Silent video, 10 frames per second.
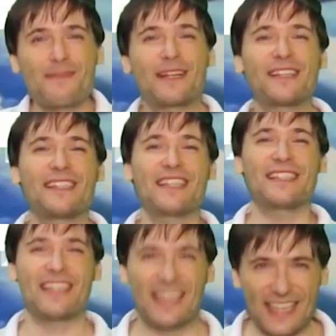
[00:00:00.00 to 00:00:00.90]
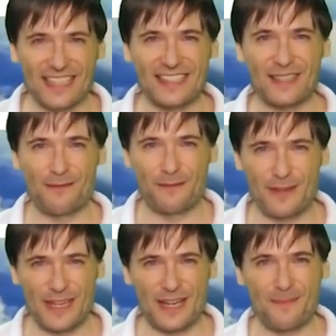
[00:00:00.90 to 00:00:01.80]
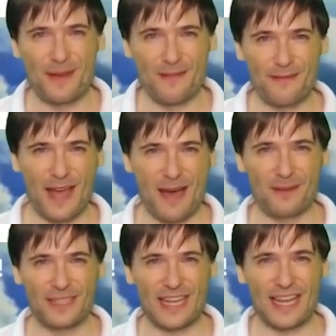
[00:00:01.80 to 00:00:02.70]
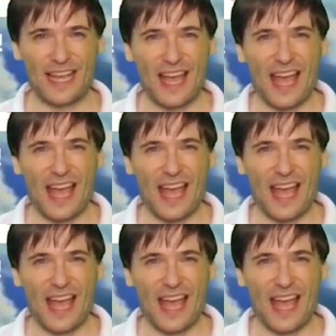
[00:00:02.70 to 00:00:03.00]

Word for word: because this is the Freedom family.